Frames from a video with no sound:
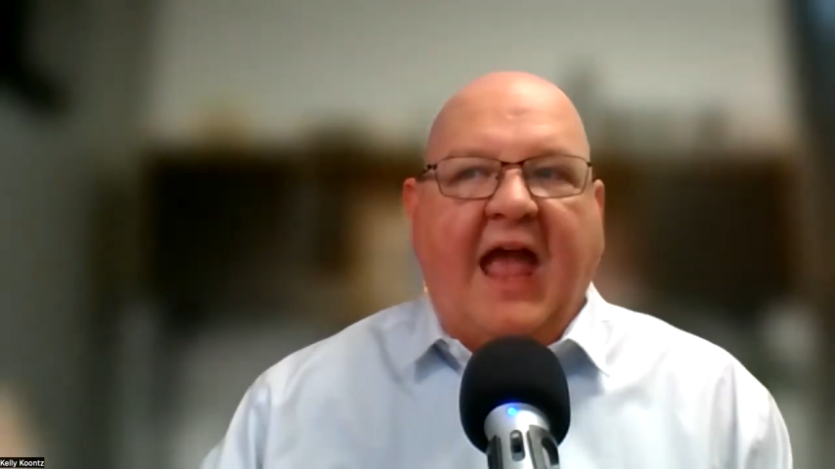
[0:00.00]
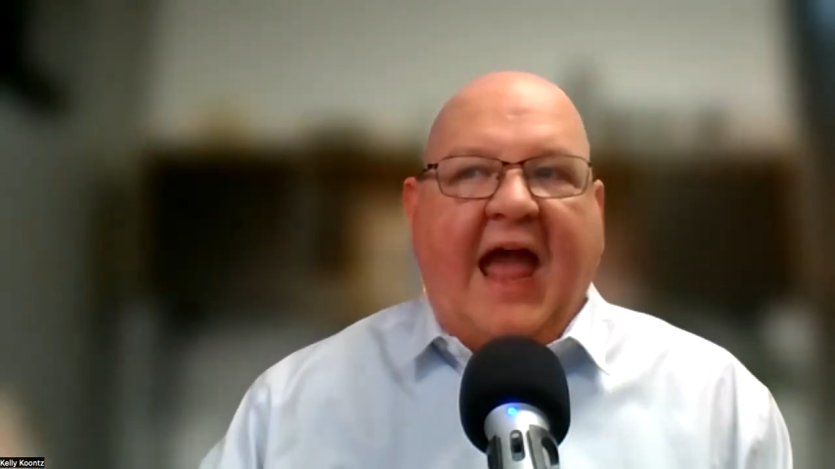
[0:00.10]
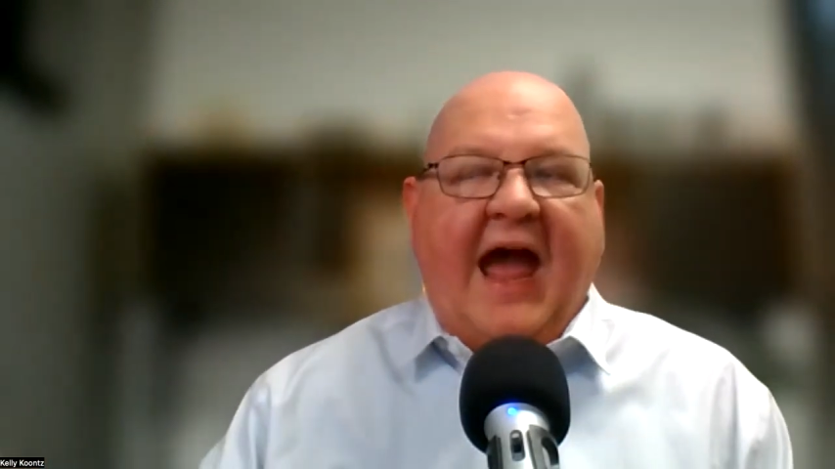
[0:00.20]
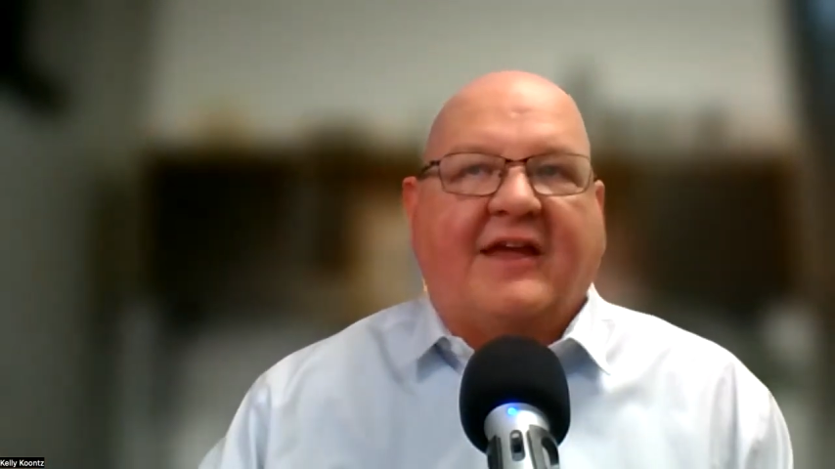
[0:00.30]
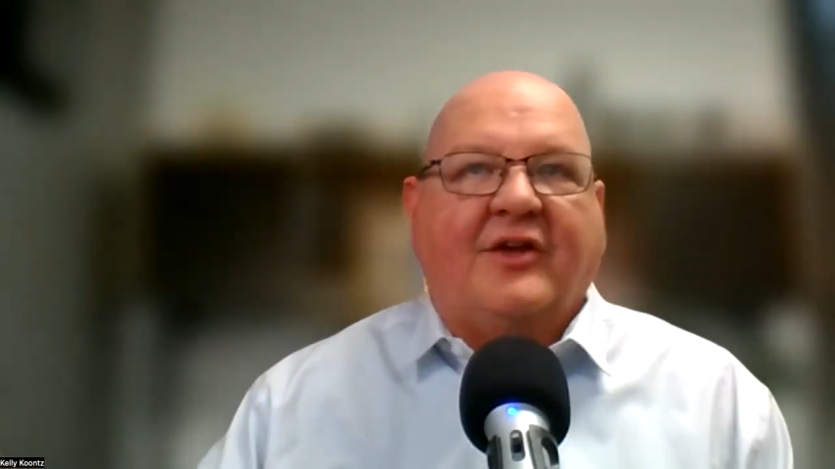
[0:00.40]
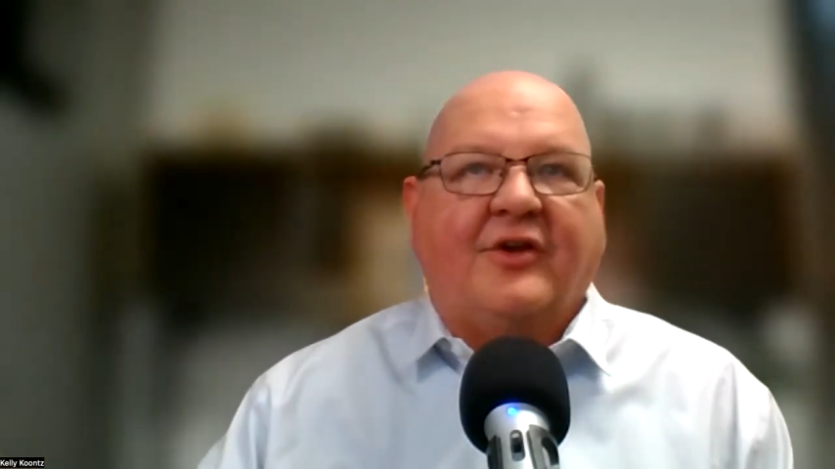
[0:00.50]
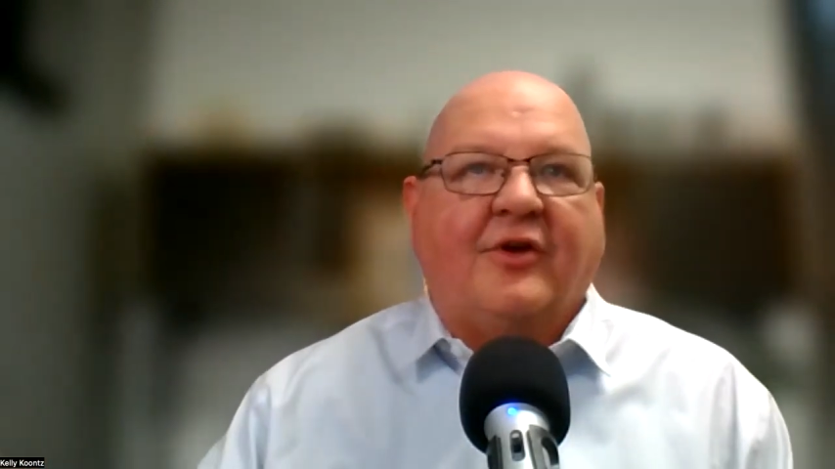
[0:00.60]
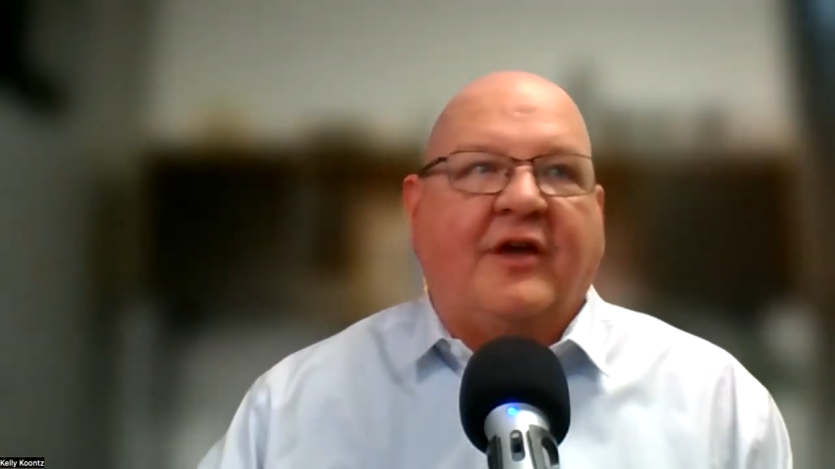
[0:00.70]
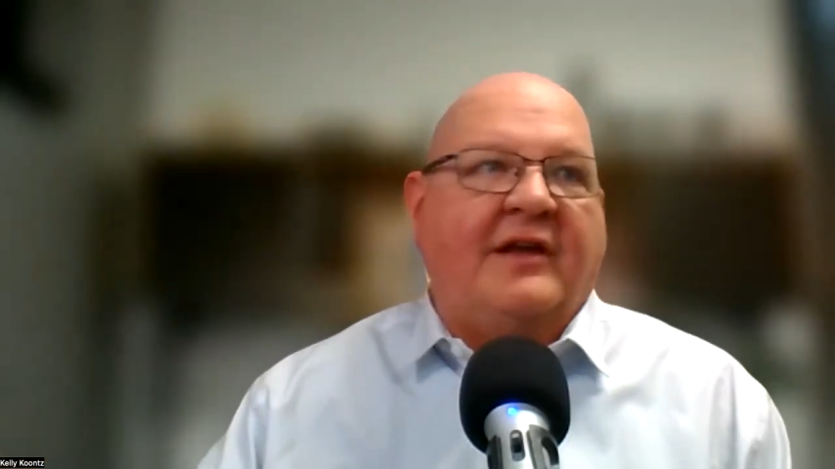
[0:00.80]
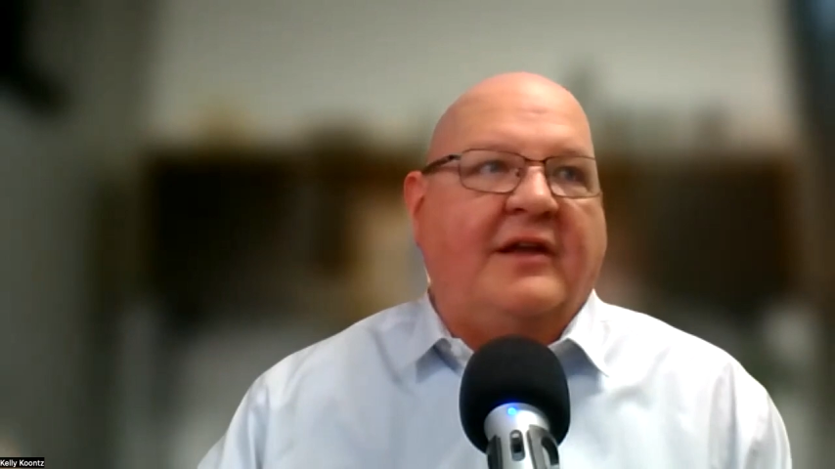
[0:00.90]

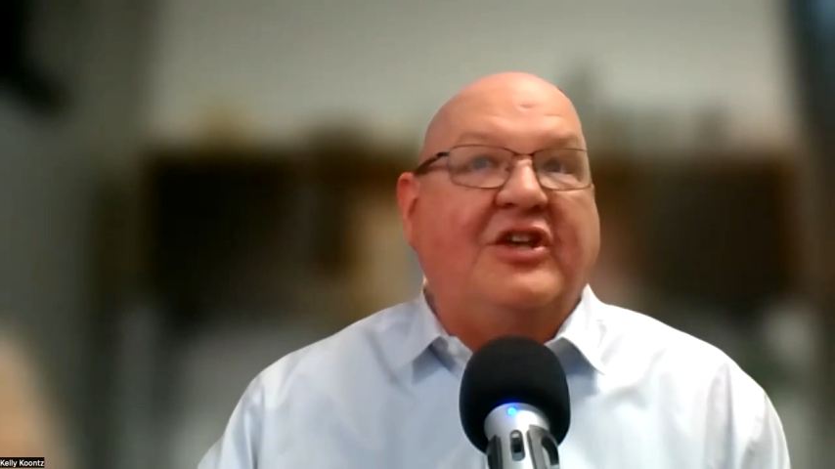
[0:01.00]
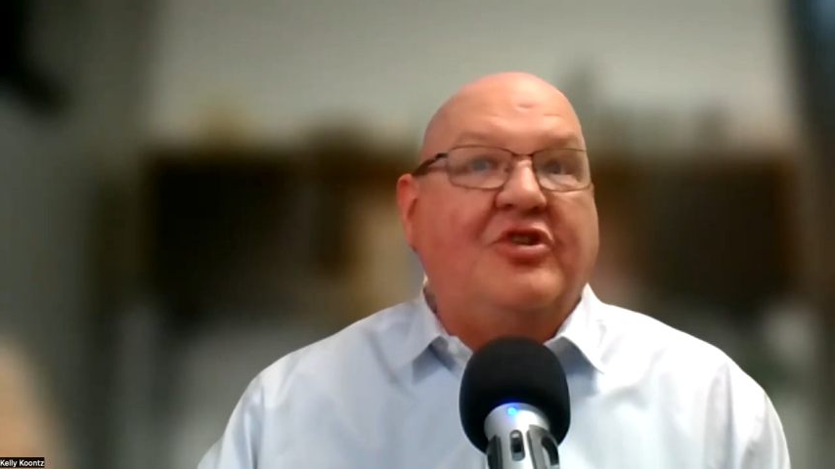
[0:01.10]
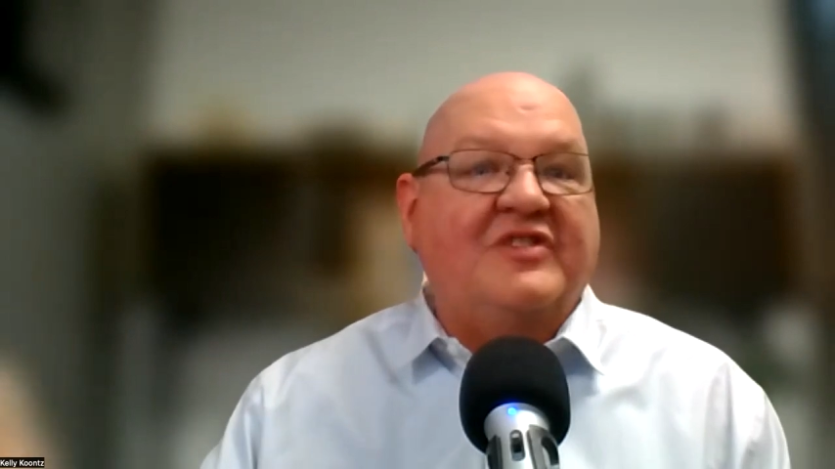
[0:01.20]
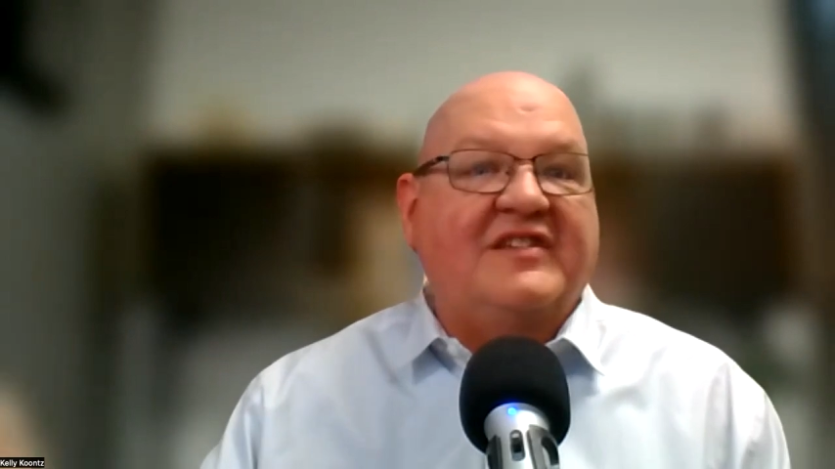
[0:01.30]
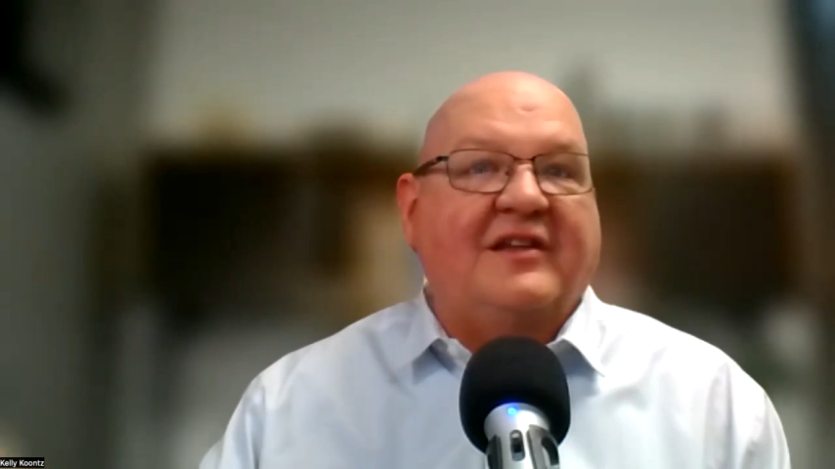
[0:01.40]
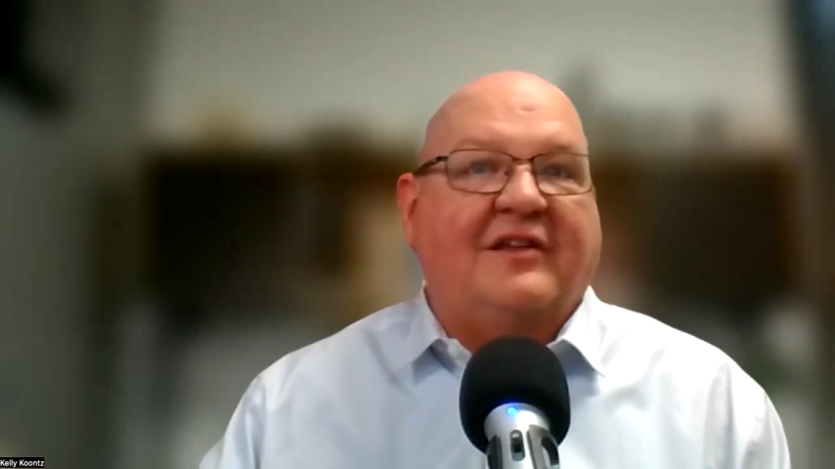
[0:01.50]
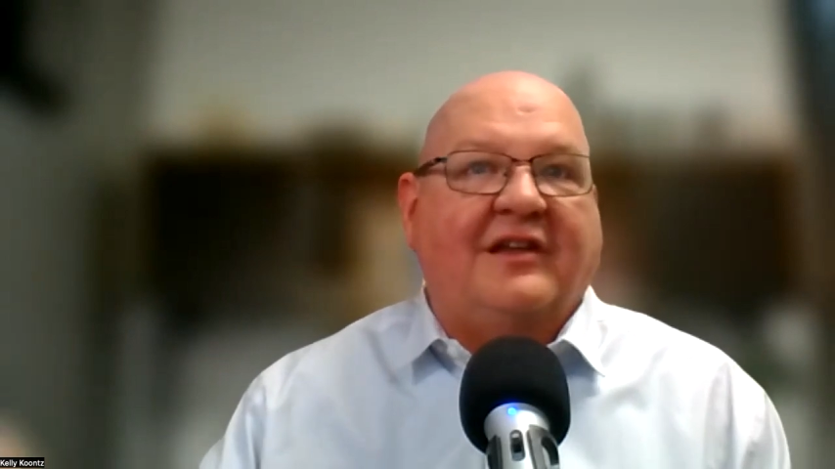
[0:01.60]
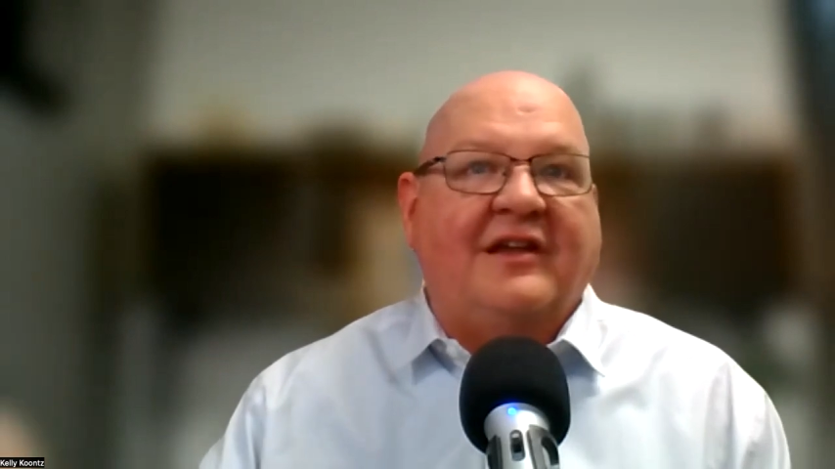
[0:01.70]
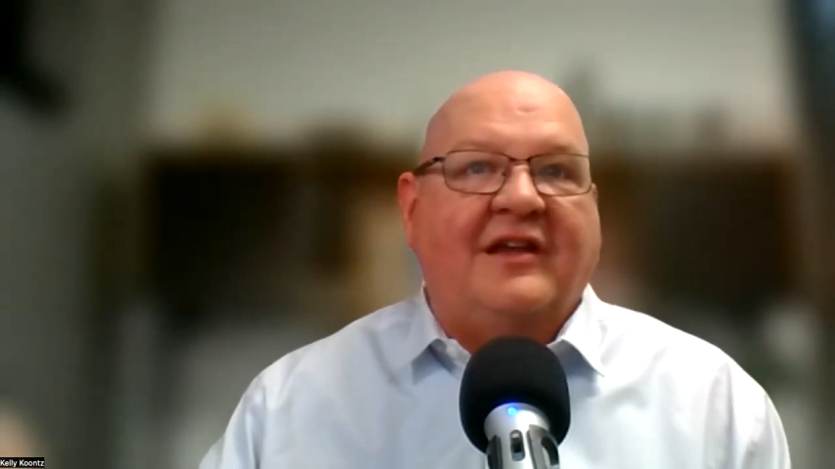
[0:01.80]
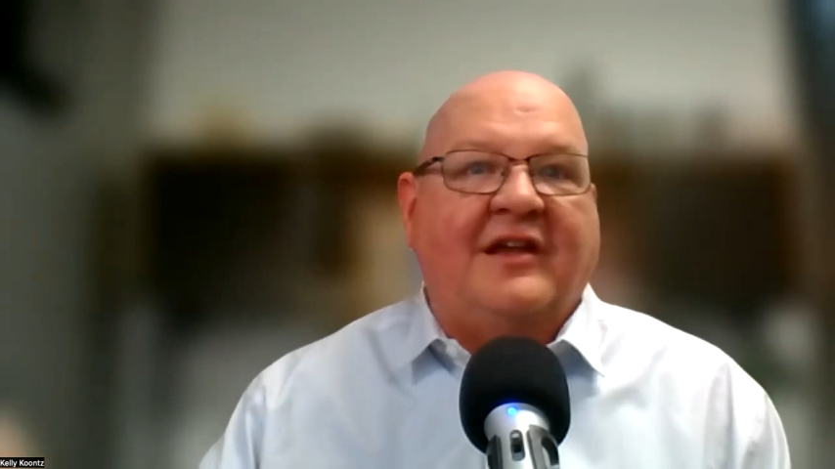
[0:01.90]
accurate
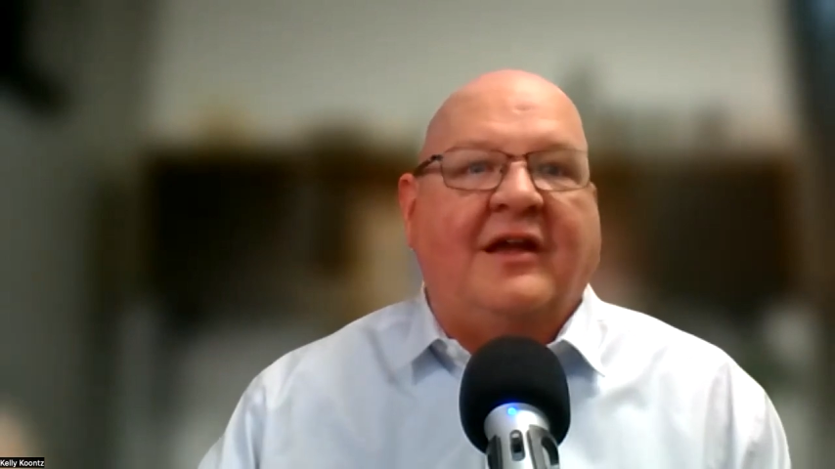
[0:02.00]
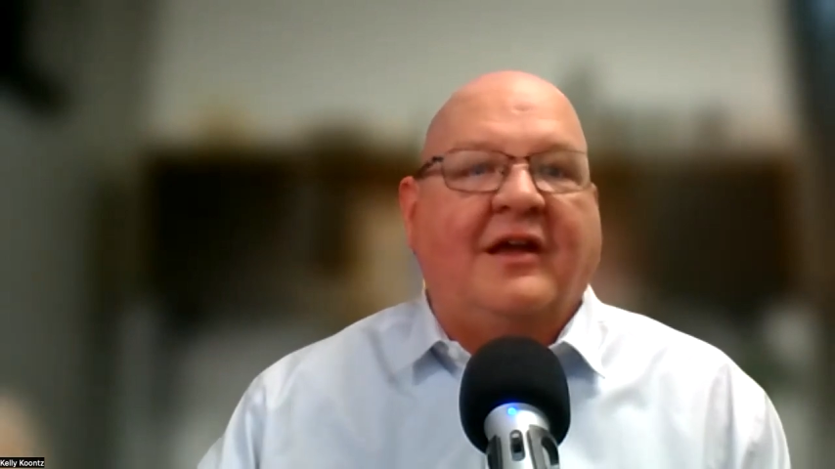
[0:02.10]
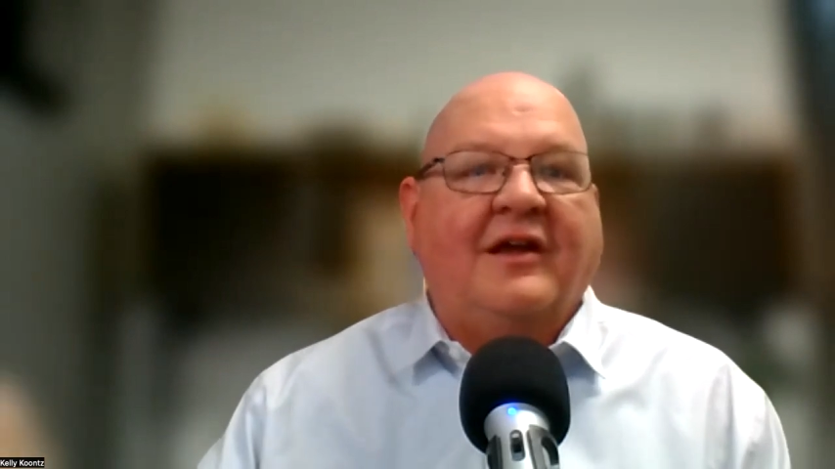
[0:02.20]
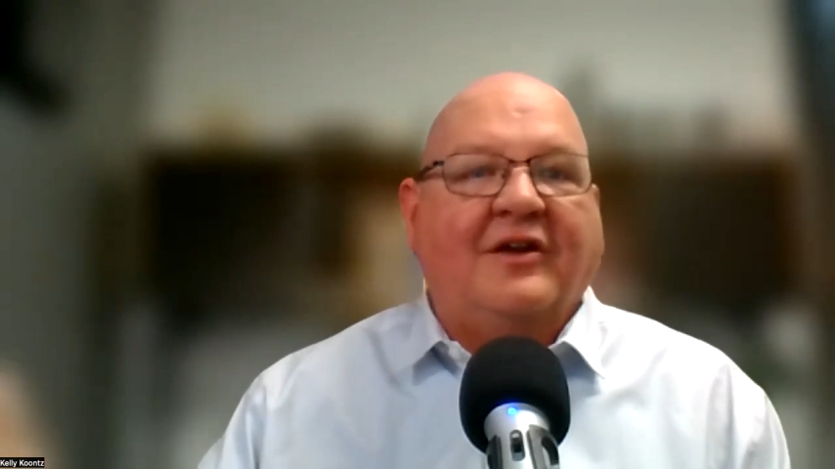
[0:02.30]
utility